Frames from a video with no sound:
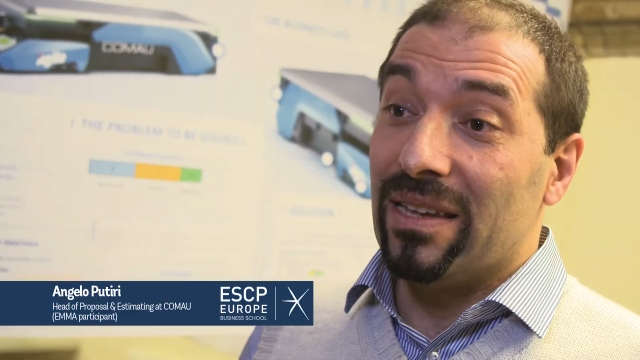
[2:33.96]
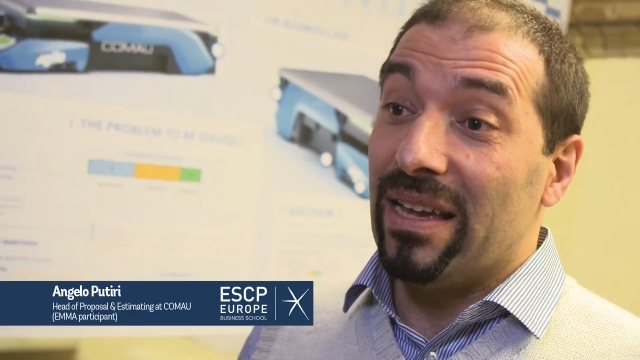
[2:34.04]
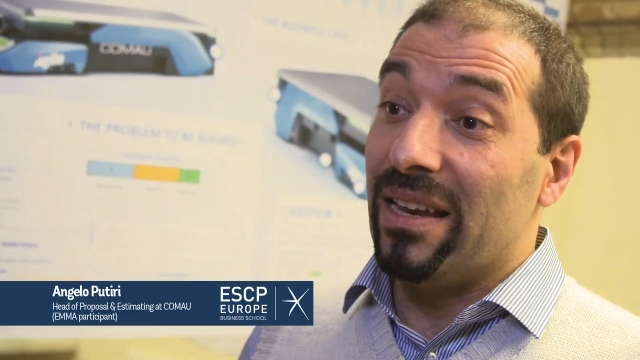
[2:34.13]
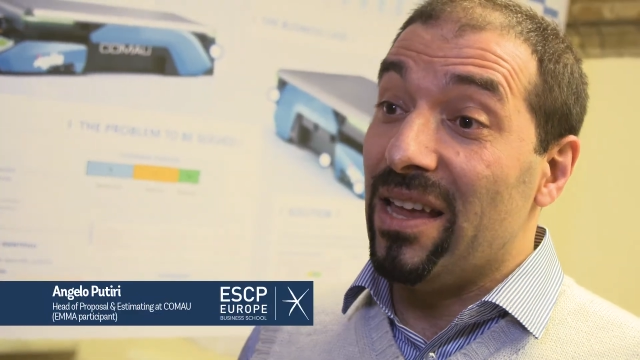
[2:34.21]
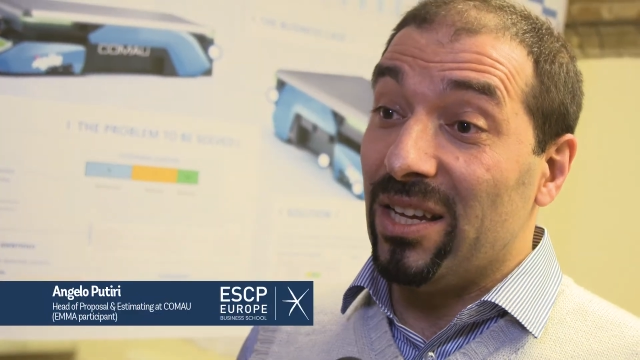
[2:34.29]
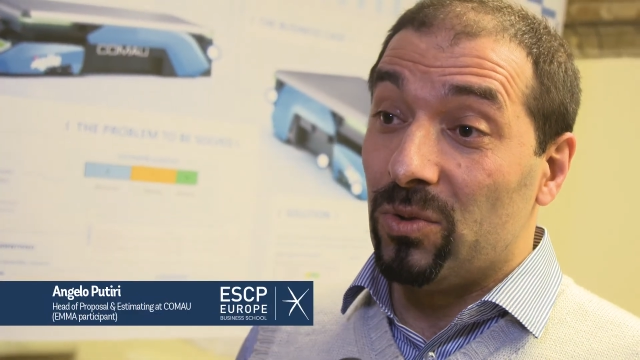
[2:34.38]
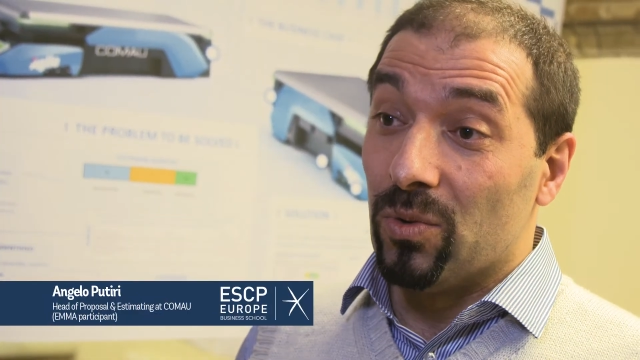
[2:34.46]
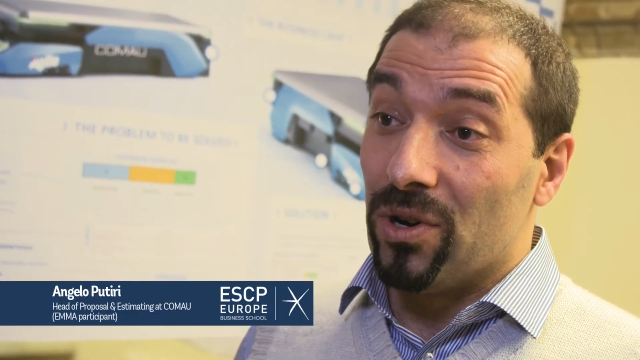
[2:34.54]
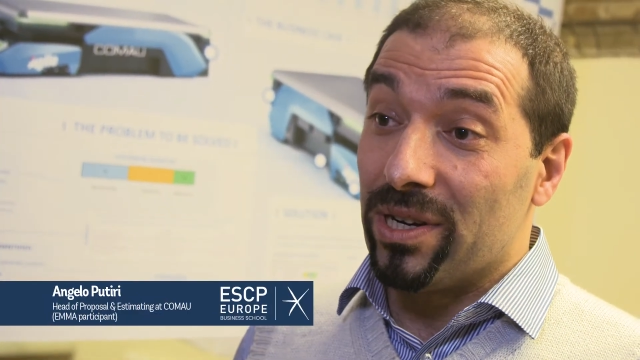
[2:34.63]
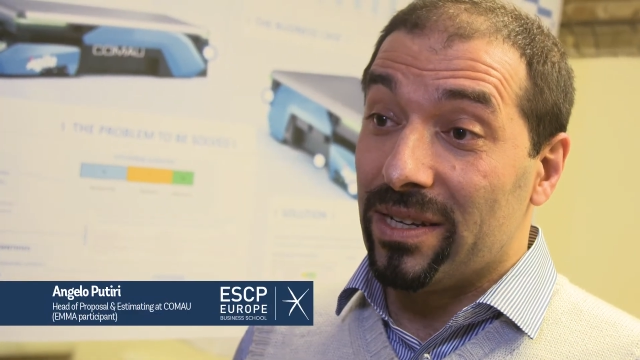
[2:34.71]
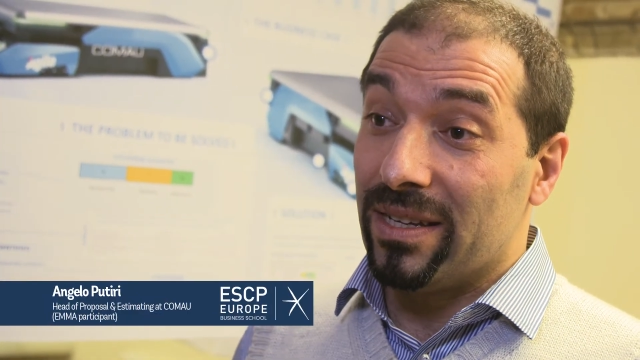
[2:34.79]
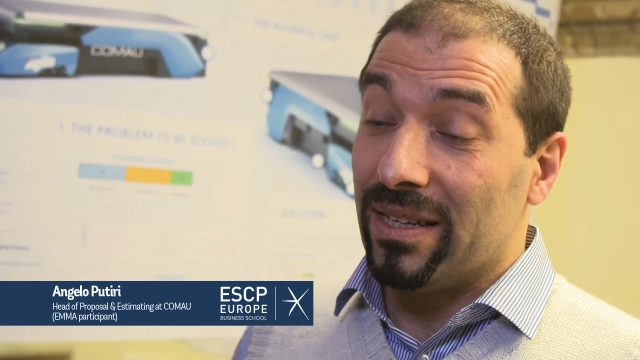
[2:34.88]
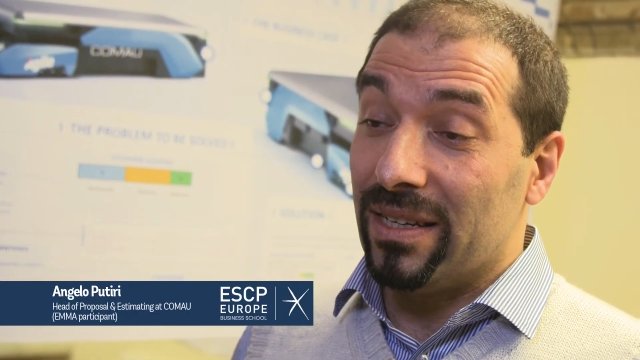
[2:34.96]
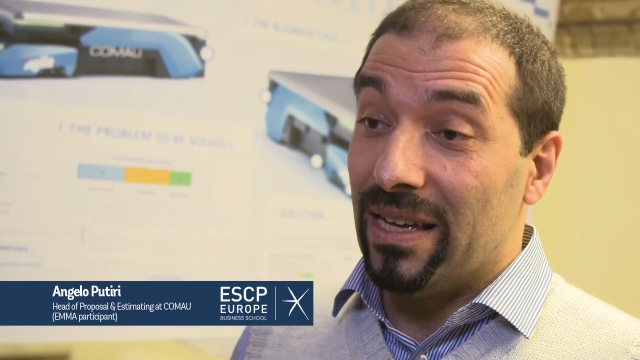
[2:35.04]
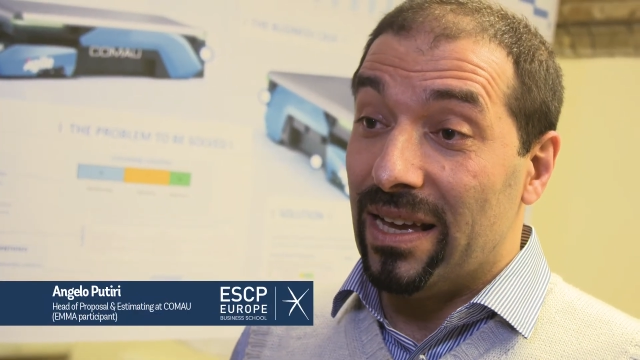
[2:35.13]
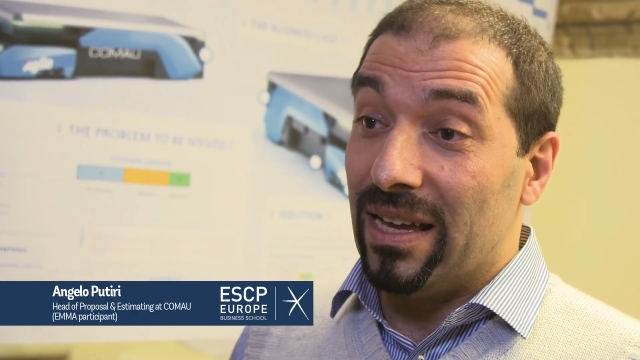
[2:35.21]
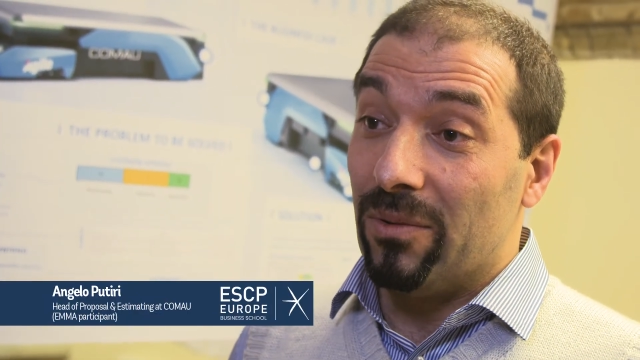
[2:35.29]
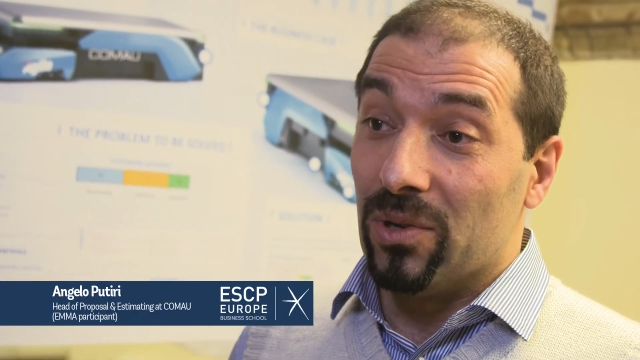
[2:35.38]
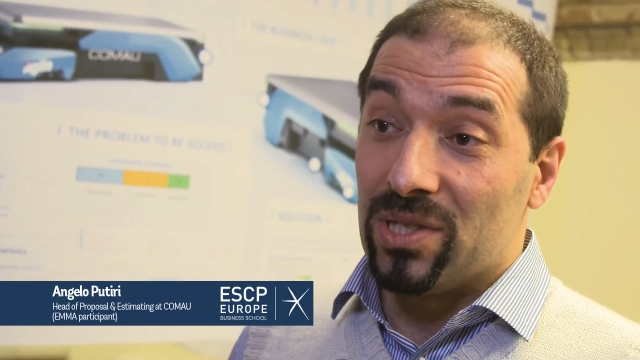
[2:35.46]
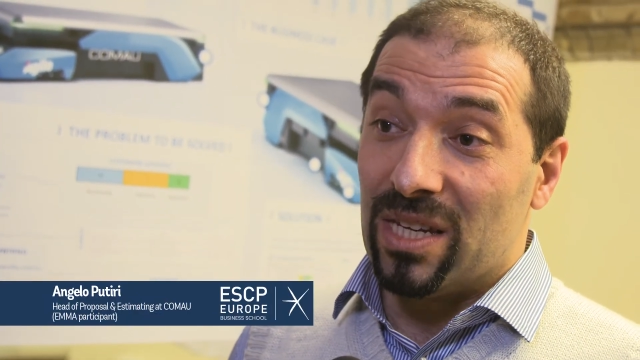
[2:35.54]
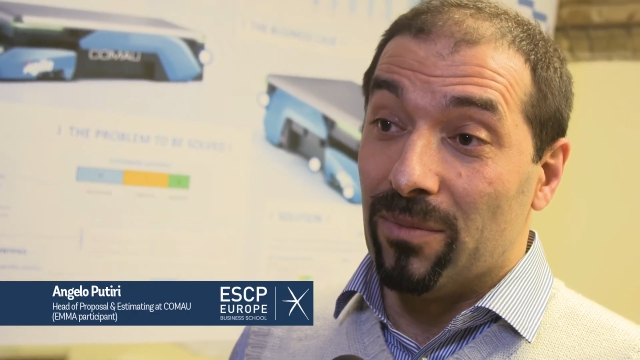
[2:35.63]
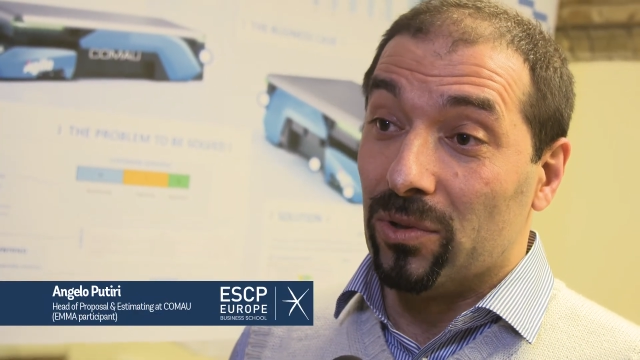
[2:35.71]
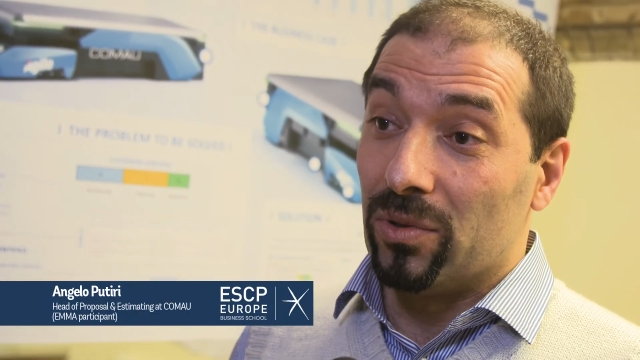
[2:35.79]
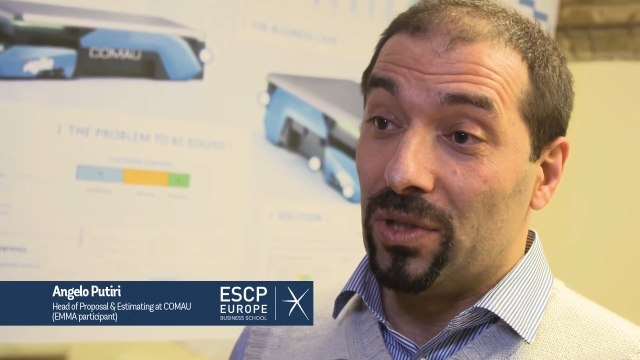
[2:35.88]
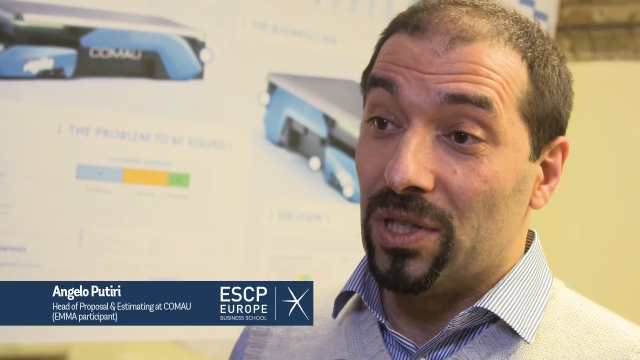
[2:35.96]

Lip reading: the network I was able to